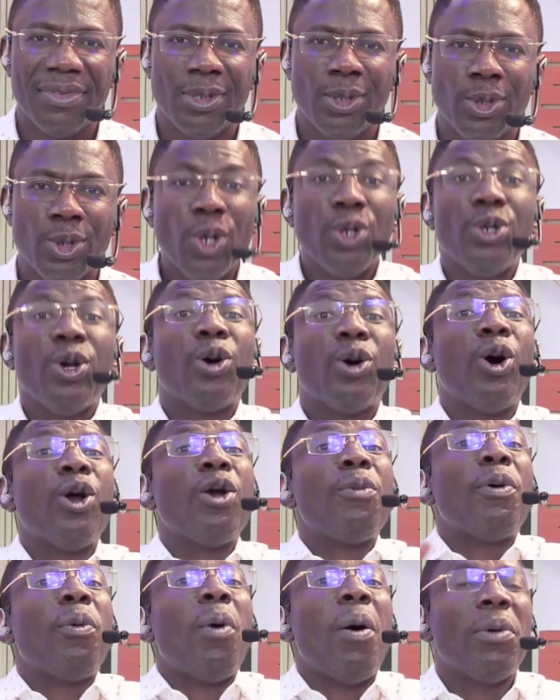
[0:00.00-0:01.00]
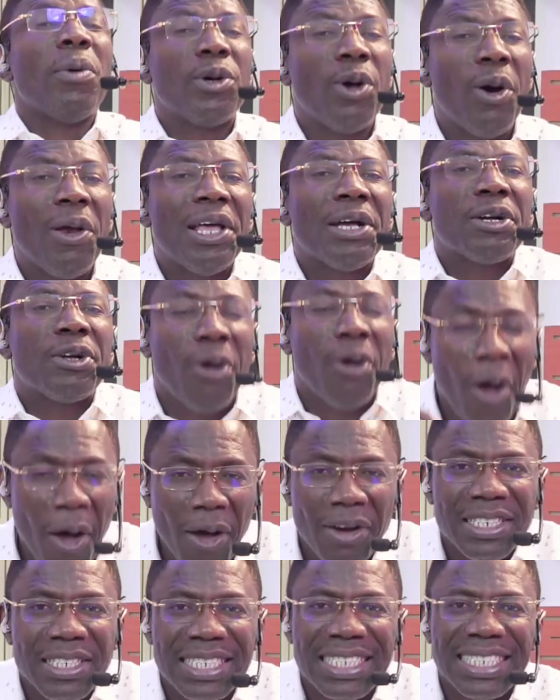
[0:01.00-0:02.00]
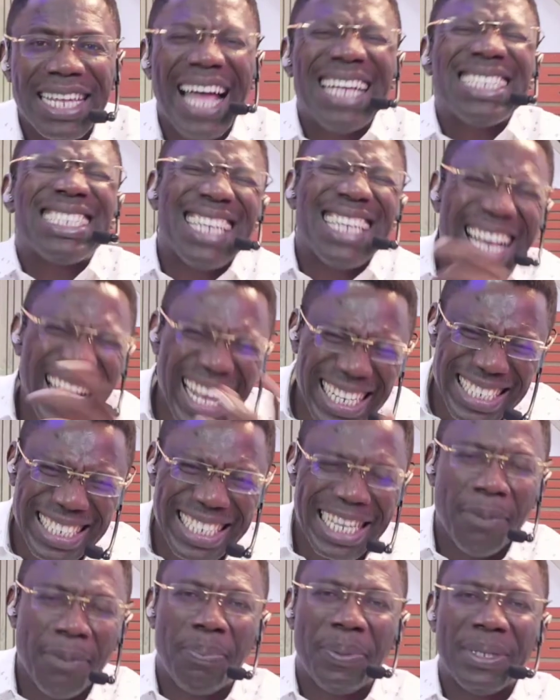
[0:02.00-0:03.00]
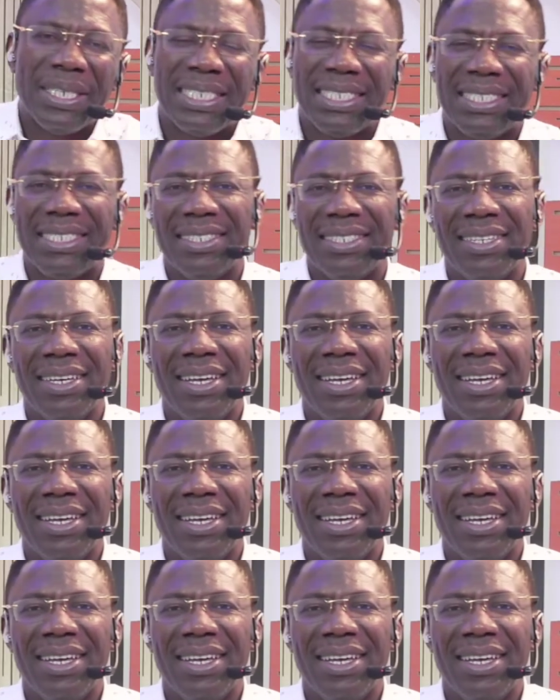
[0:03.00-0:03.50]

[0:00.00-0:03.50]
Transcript: So you're going to be what we call a constant escapist.